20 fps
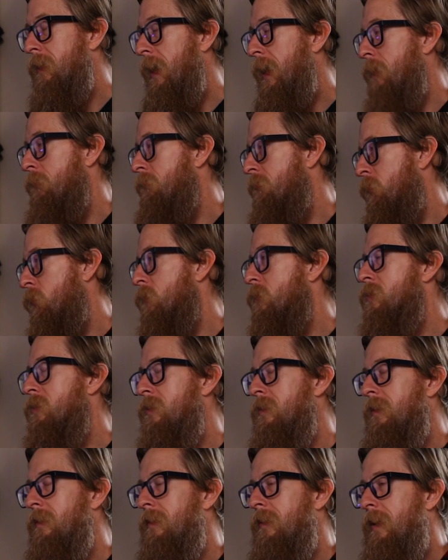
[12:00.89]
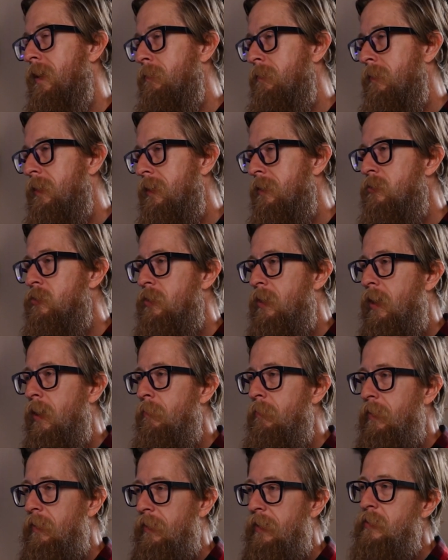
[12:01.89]
I'm fortunate that I'm in a
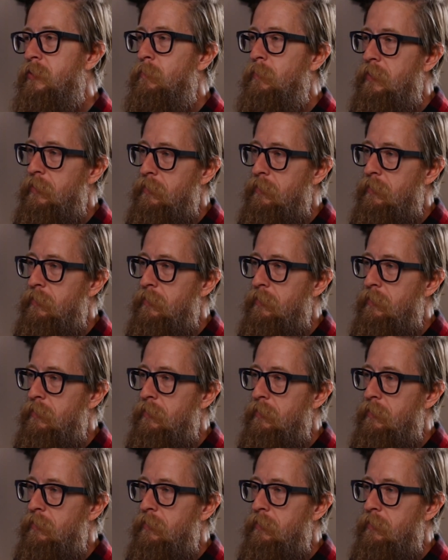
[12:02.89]
job that lets me